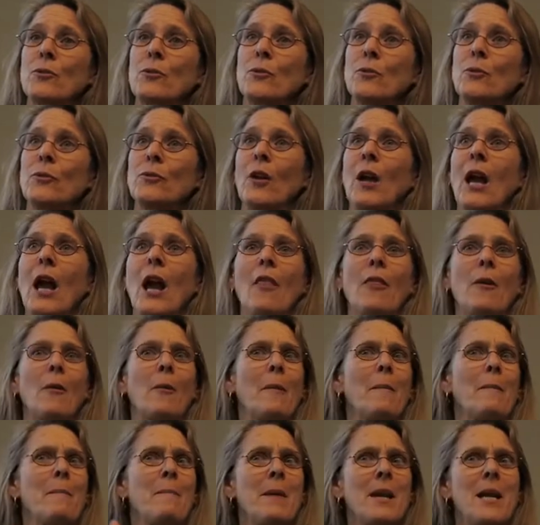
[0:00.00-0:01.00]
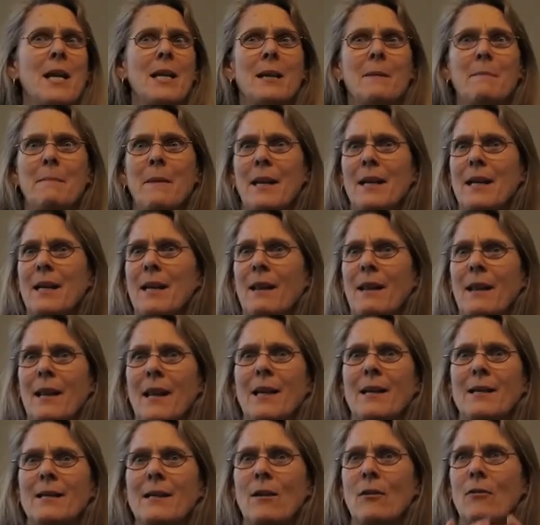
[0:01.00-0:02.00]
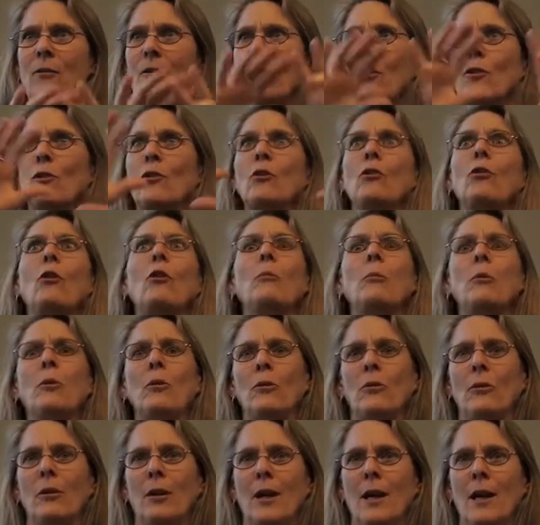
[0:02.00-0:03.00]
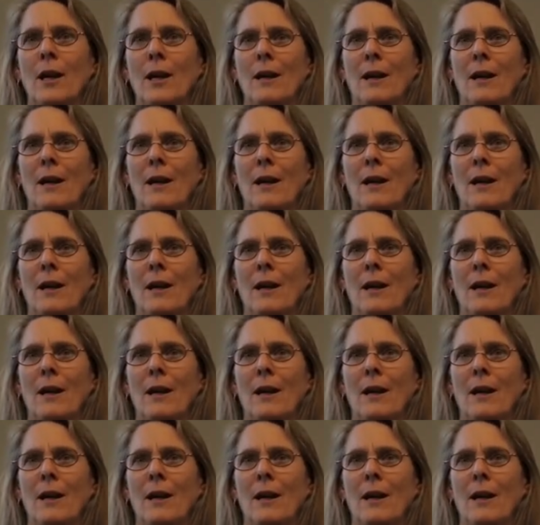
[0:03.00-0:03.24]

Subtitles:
in schools. There were many, many things on the global